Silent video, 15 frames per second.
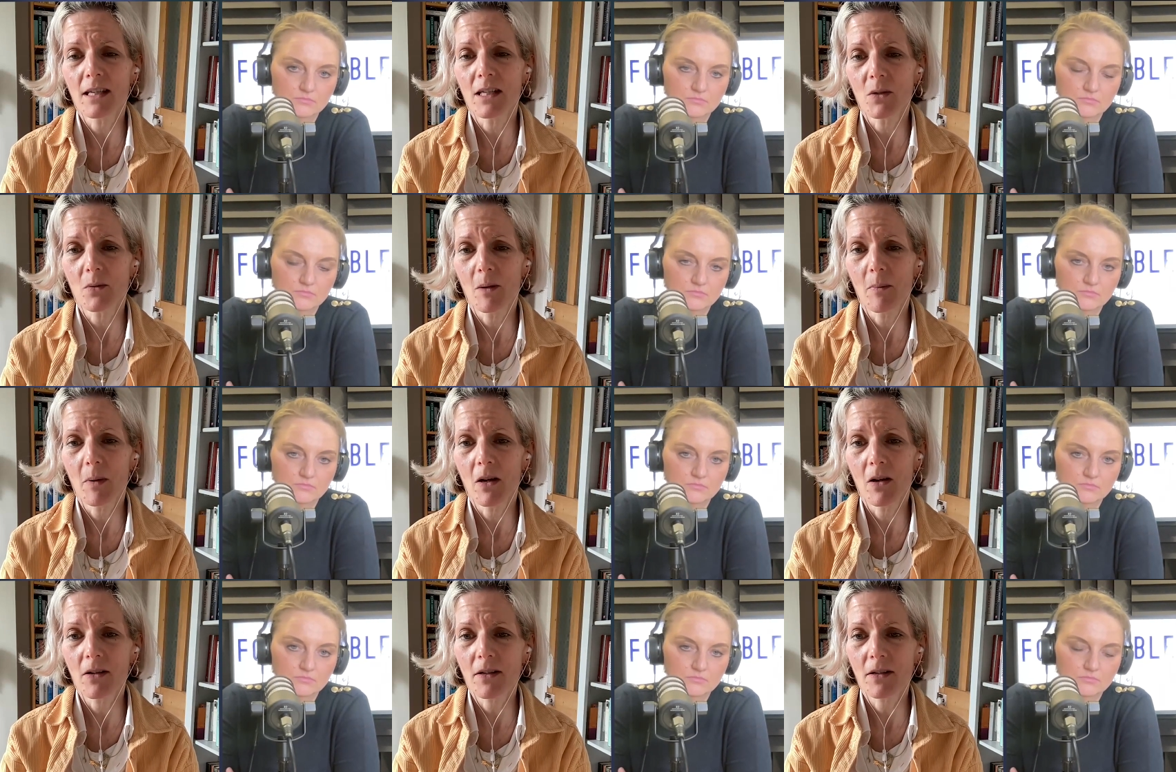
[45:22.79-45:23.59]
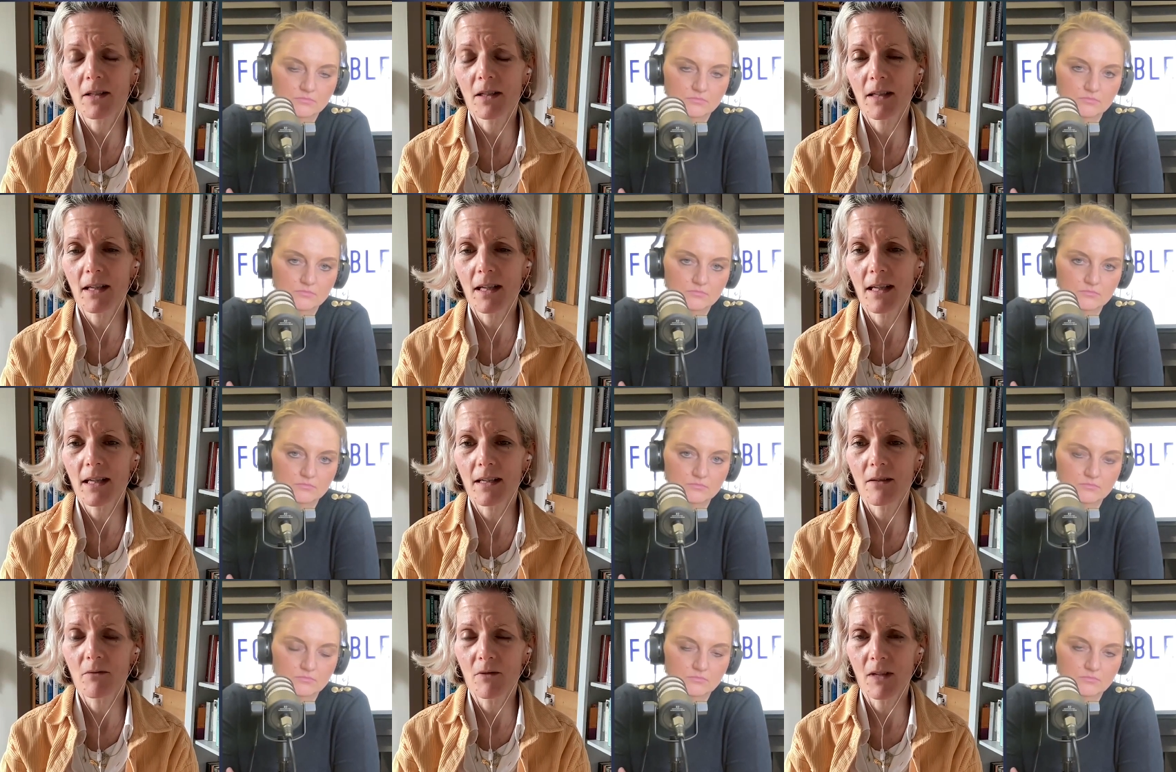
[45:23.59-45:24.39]
Speaker 1: into our past and,
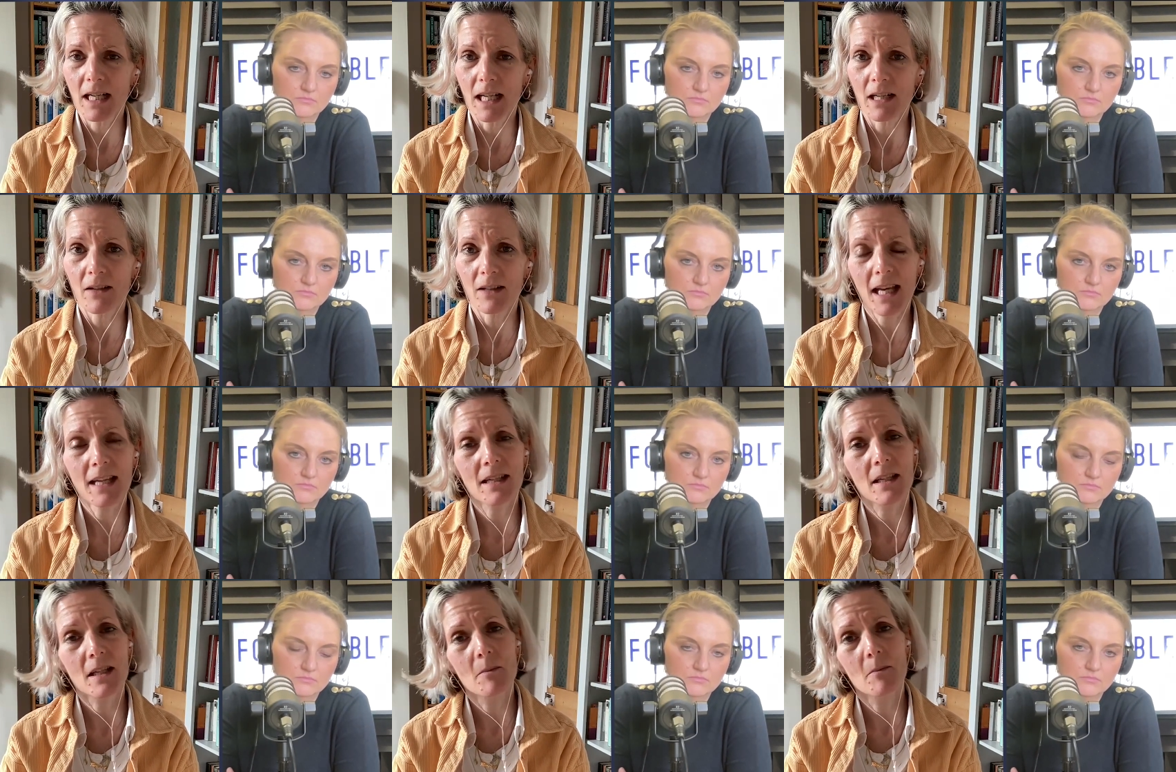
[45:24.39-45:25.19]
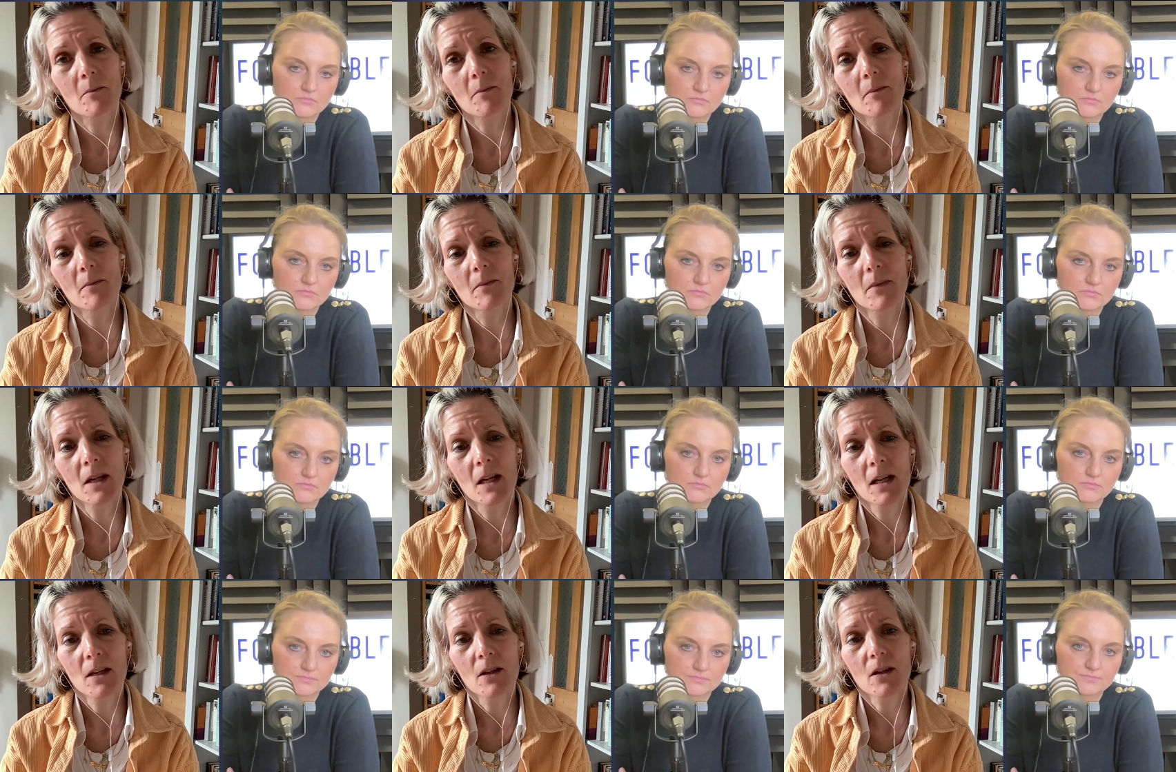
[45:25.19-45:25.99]
and mm. really kind of get to the
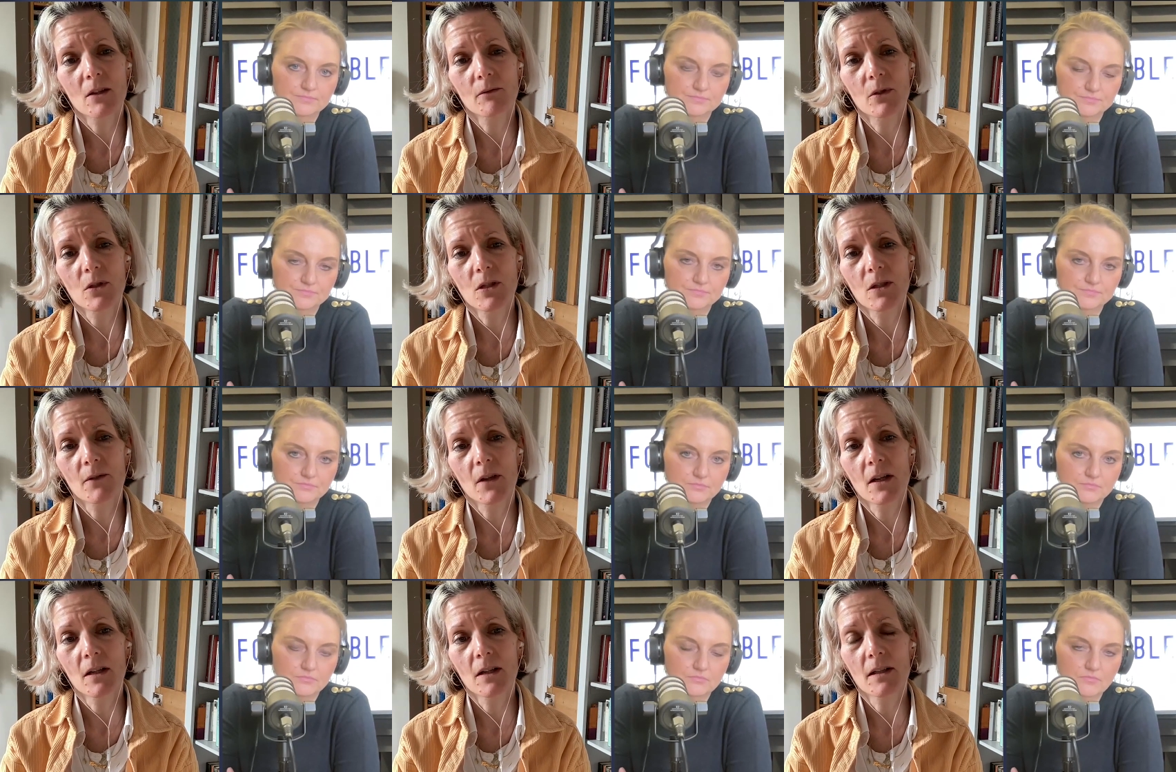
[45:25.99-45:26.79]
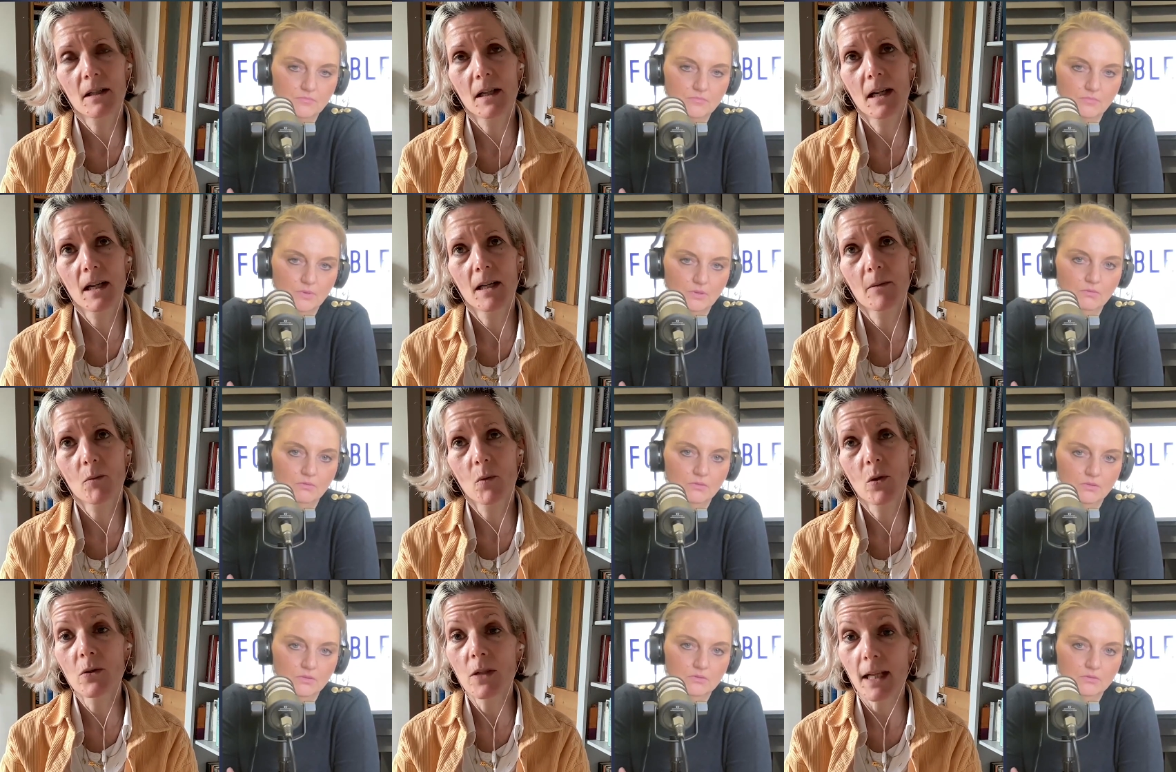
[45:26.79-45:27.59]
the root of our um,
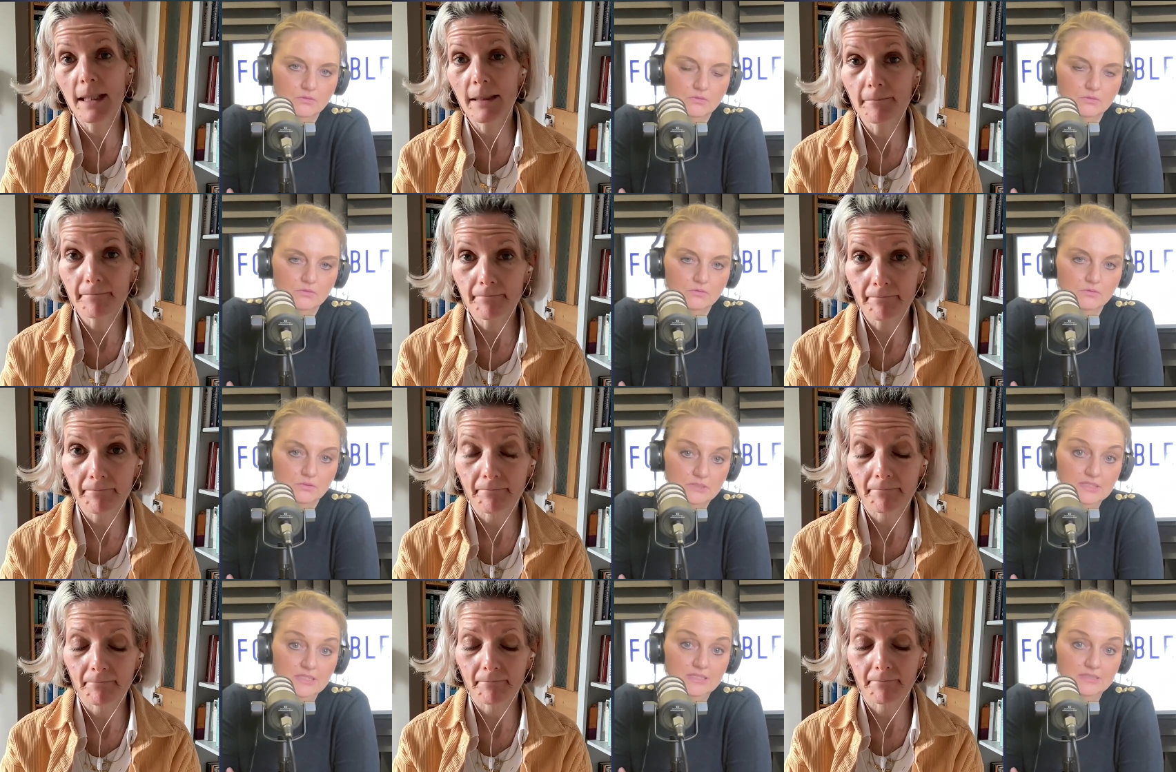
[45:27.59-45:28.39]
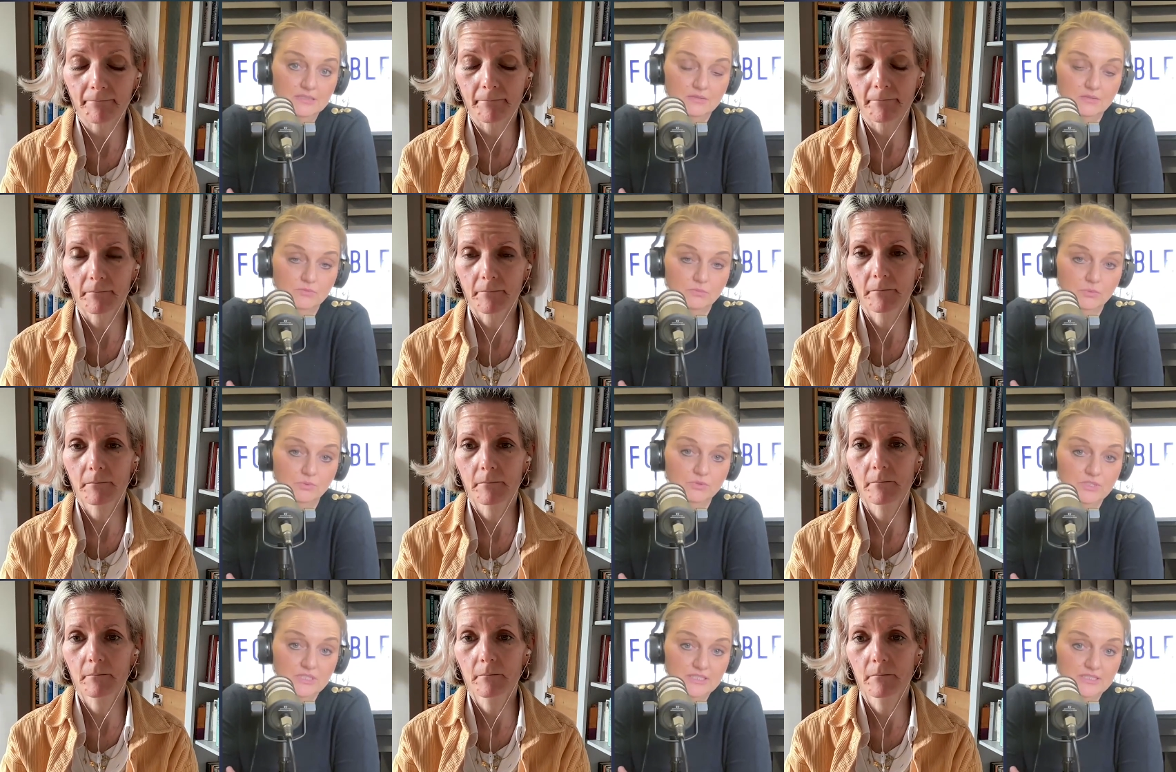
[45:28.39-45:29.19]
wounding.
Speaker 2: Yes, the
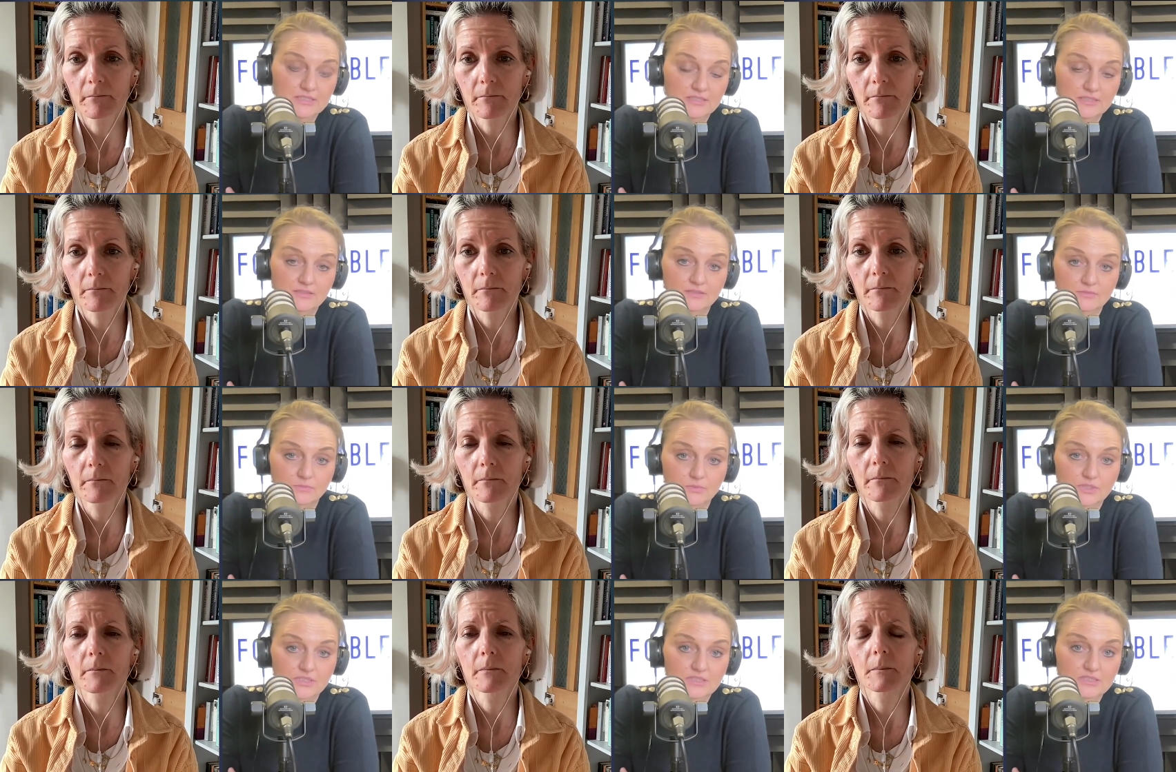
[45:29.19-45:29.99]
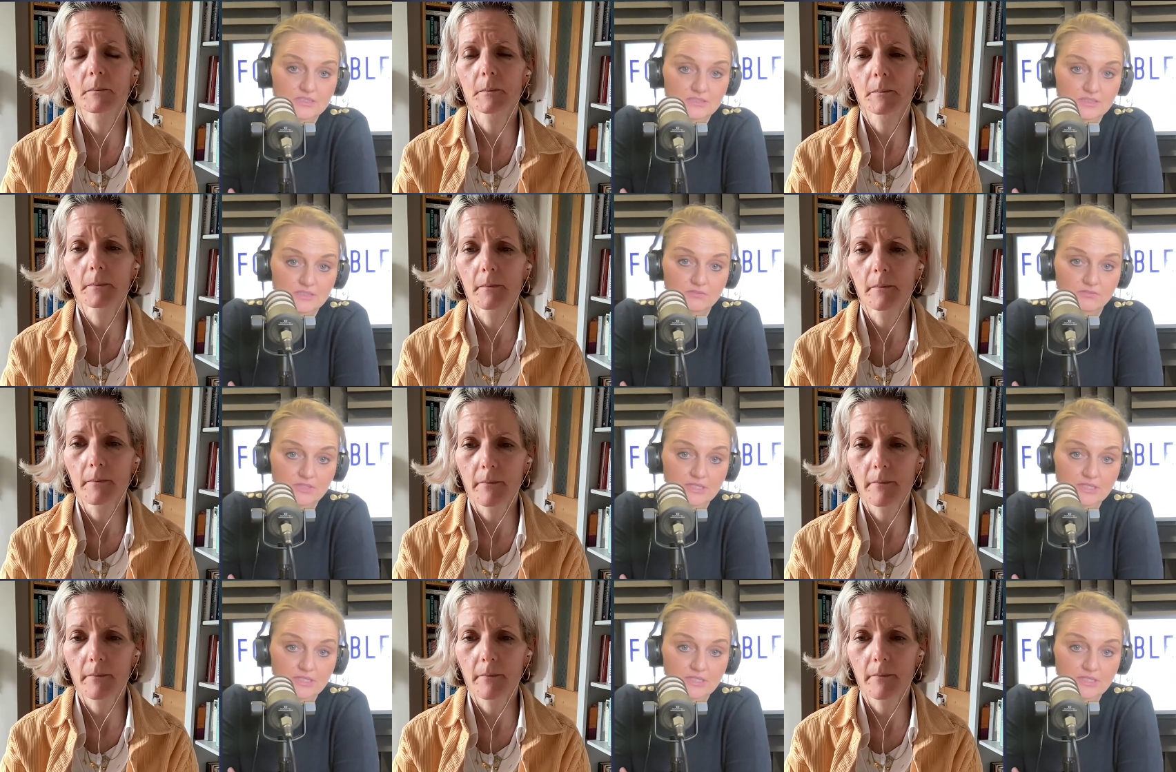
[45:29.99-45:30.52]
wounding is the word, isn't it?